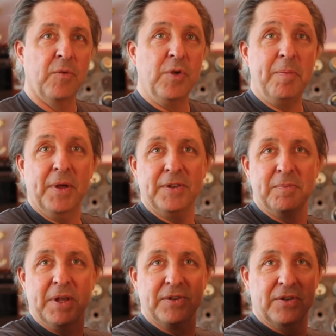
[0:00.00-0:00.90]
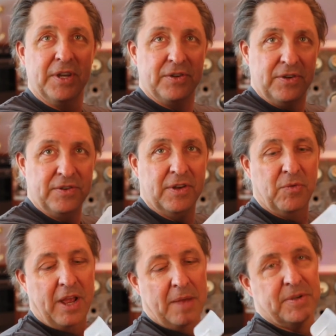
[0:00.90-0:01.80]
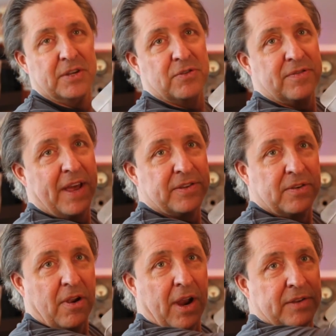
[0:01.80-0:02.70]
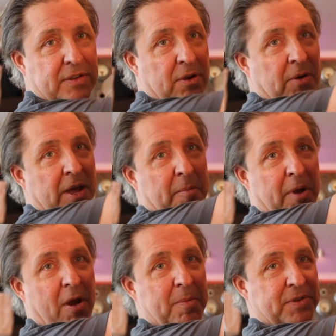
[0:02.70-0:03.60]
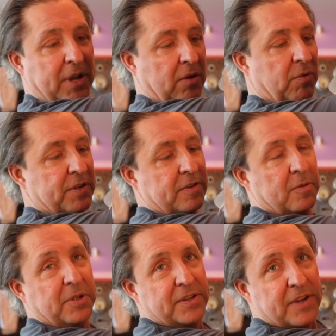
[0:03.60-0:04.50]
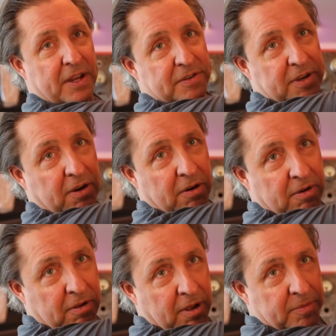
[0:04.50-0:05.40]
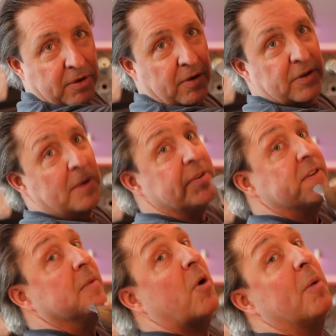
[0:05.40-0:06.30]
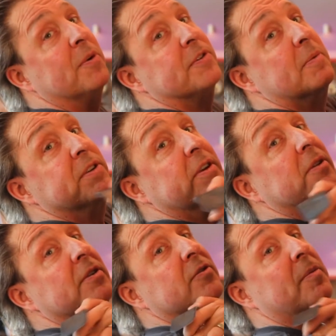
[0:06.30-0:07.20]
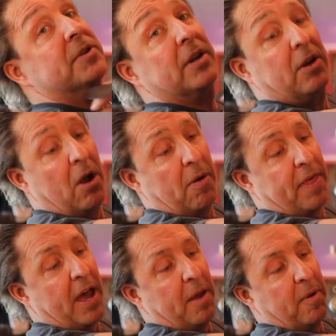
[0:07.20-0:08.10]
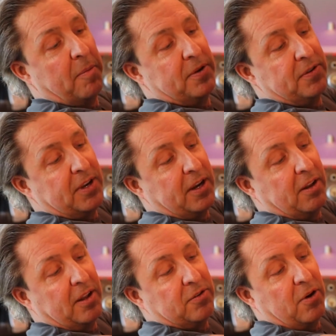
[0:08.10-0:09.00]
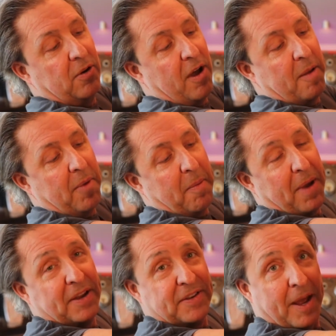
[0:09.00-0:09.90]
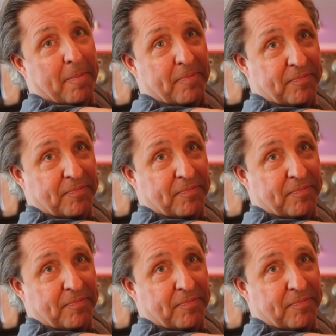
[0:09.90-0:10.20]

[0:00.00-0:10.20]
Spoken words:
Rebuilds muscle tissues and rehabs injuries faster. All right, so my arm is like reasonably sized here. The New York Times says I'm almost muscular, so I'm just going to go with that. I'm going to stick an electrode on my bicep,